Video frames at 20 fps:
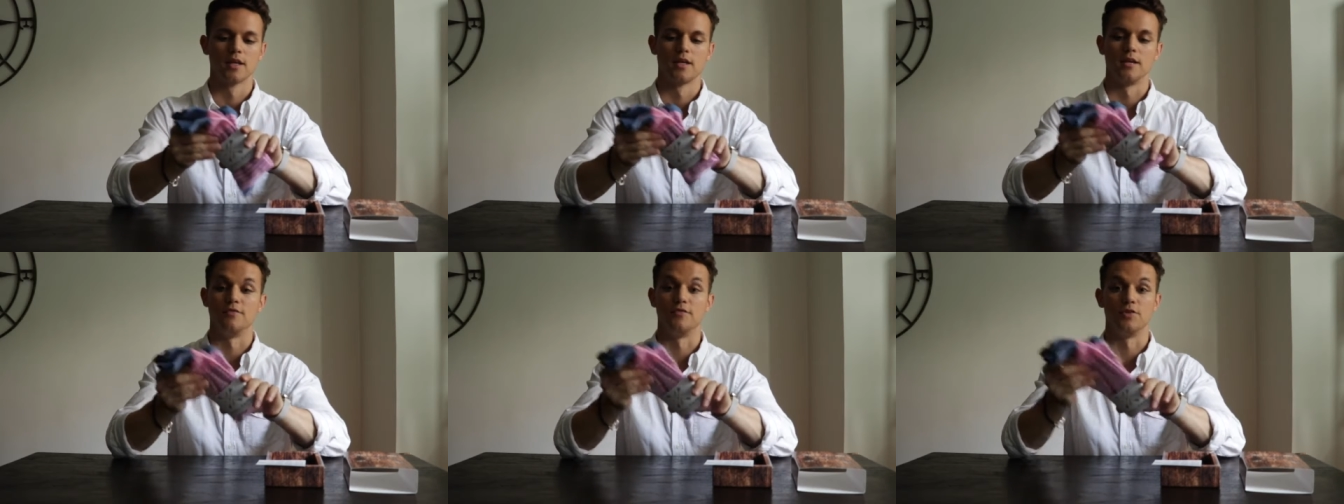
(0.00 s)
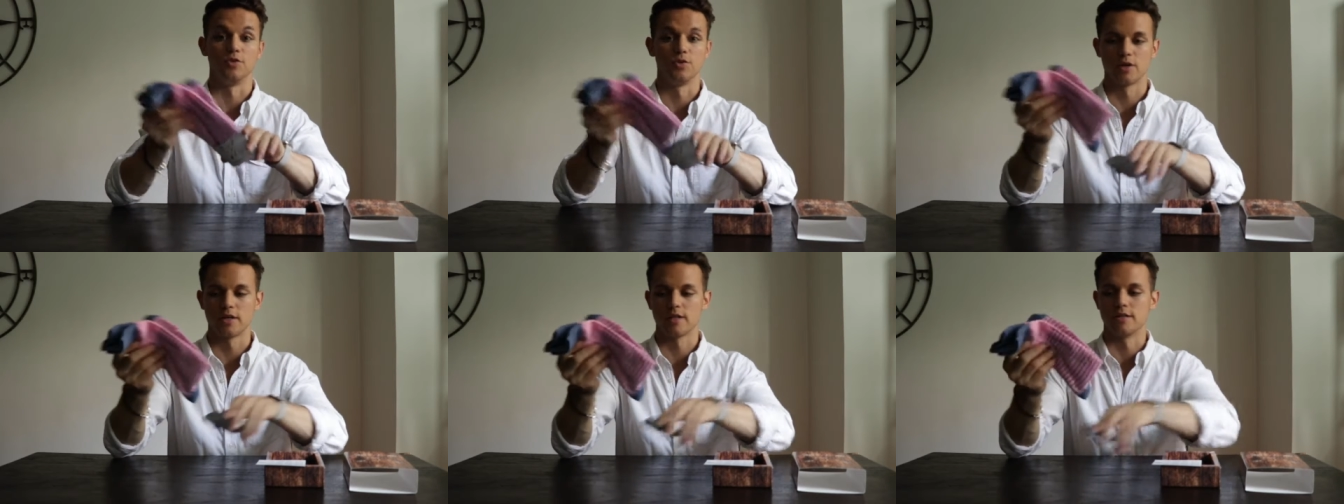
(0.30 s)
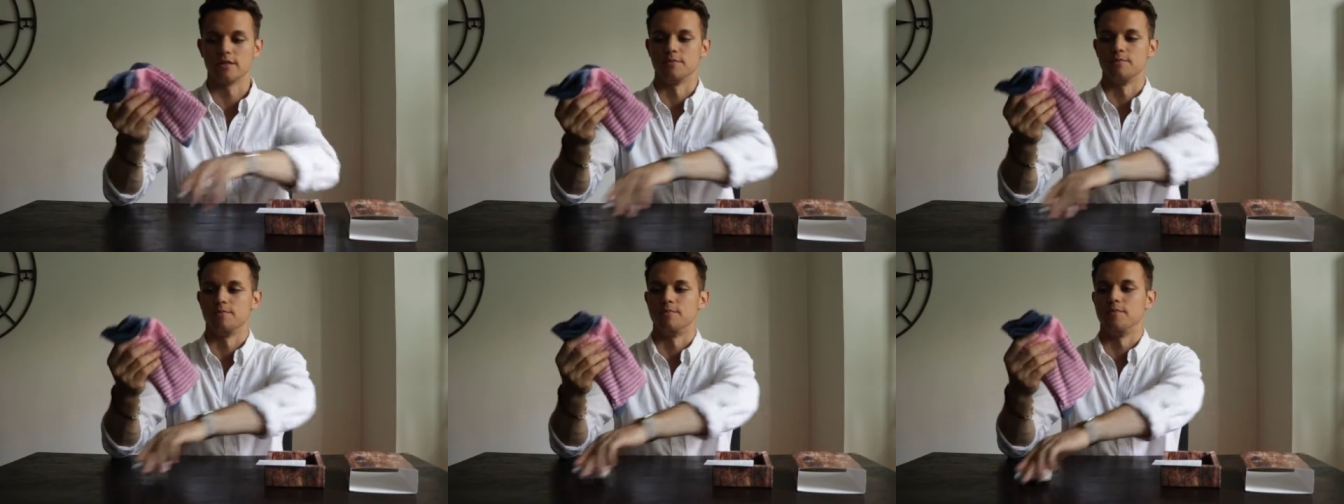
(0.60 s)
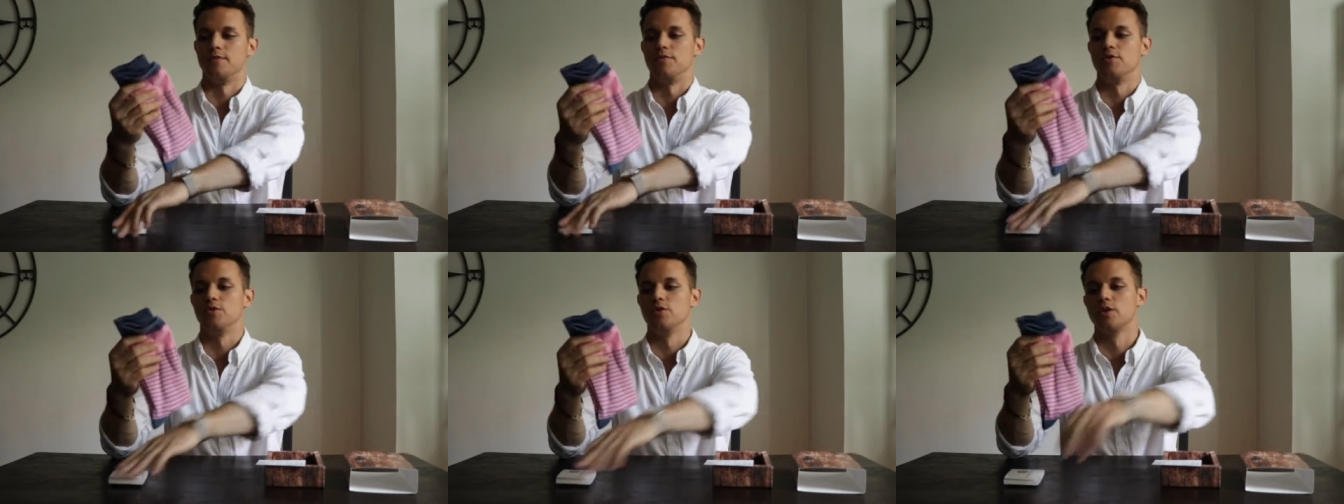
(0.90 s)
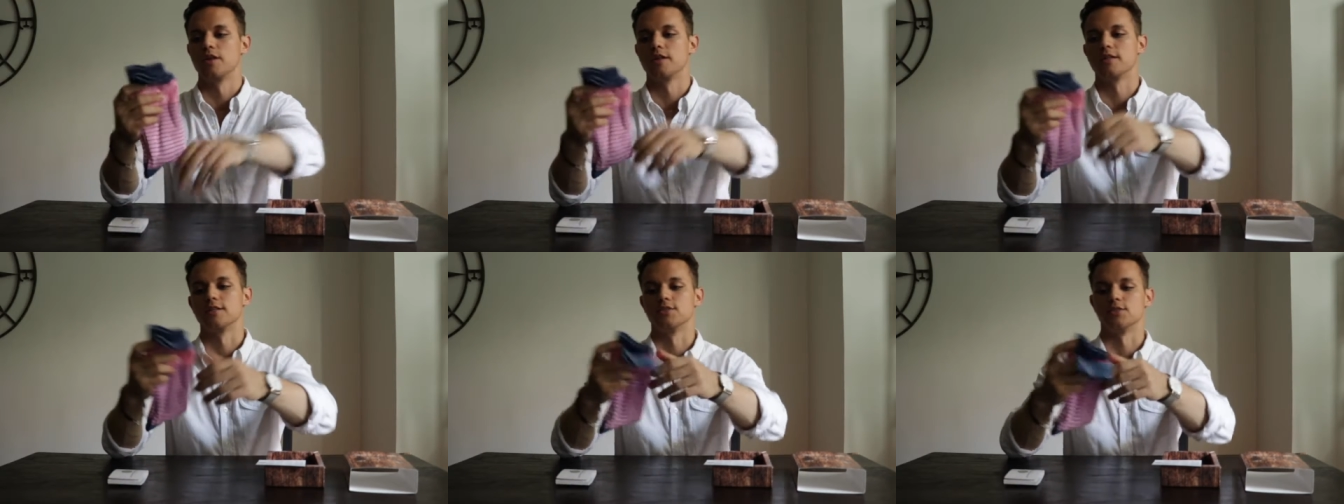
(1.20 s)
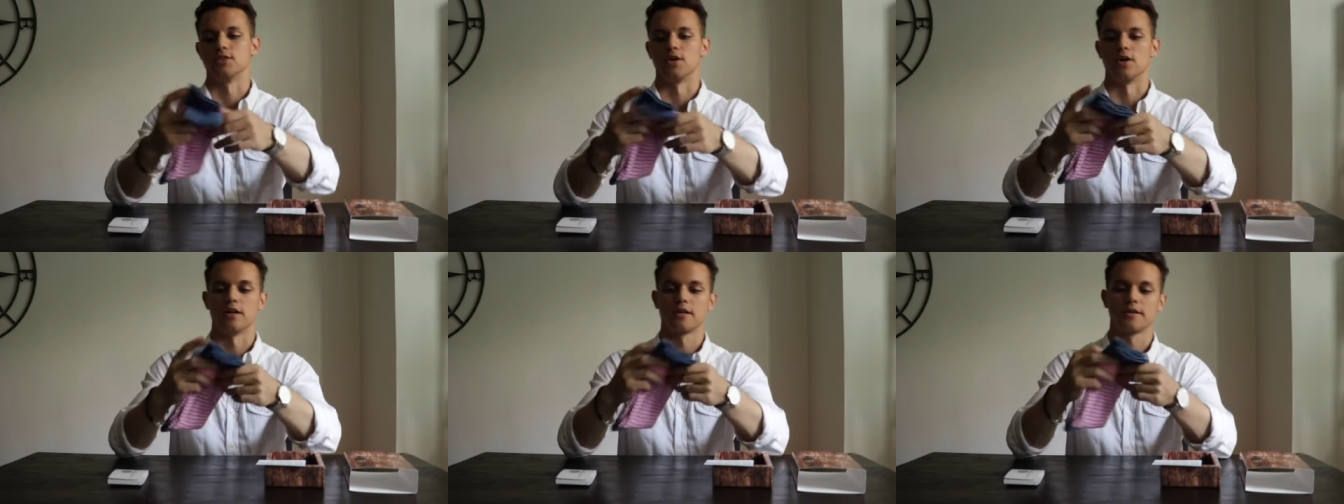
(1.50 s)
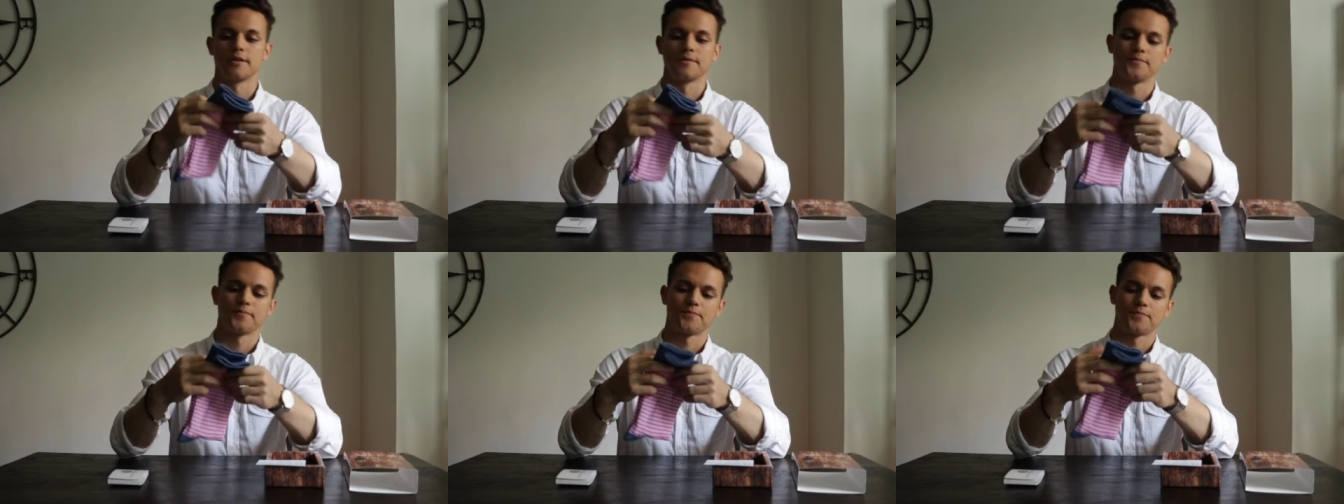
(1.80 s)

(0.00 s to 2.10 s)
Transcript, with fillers: if you look at the if you look at the sock,